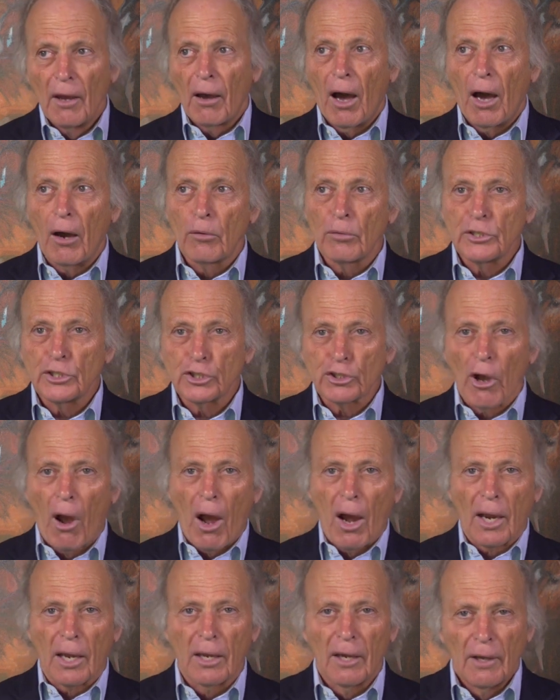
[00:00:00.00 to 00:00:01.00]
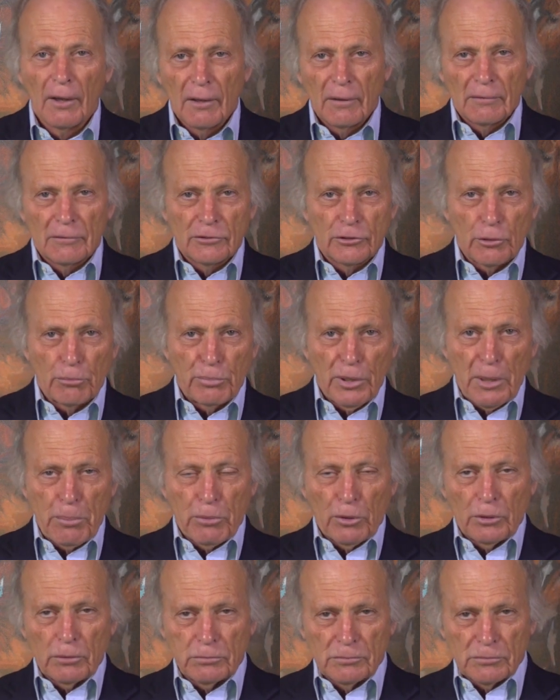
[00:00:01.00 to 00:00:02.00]
Always talk to
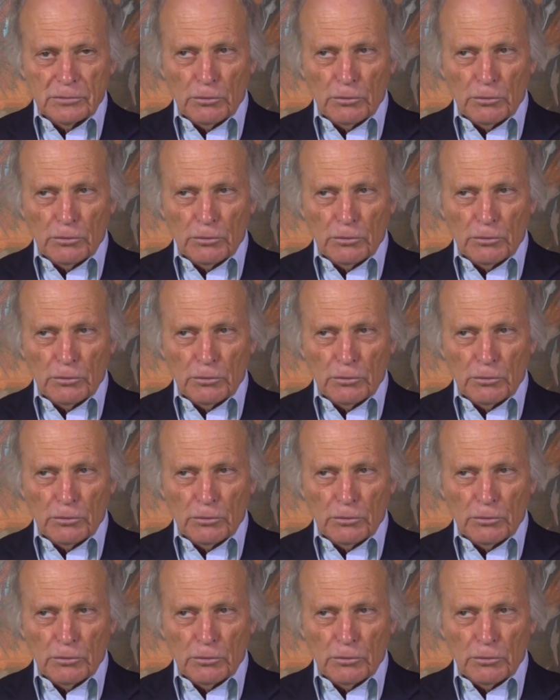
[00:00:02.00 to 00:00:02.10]
people.